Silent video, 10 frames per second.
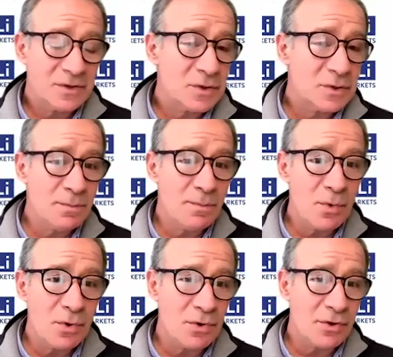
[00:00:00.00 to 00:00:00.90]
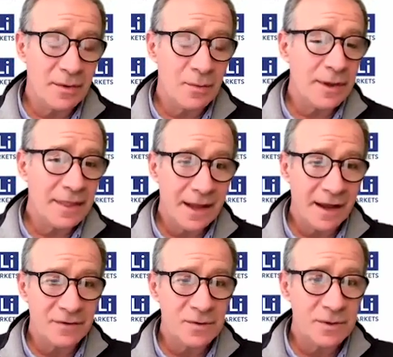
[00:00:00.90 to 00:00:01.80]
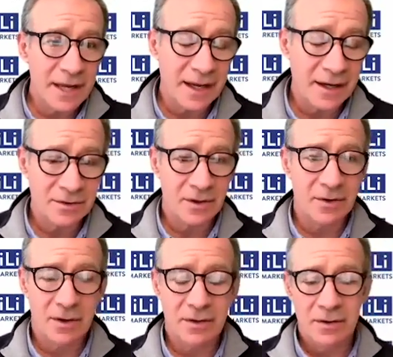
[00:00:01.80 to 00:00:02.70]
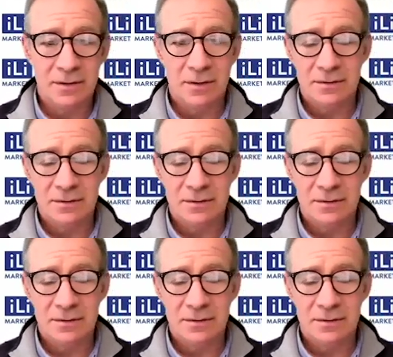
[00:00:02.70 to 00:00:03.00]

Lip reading: tons more than what they have today on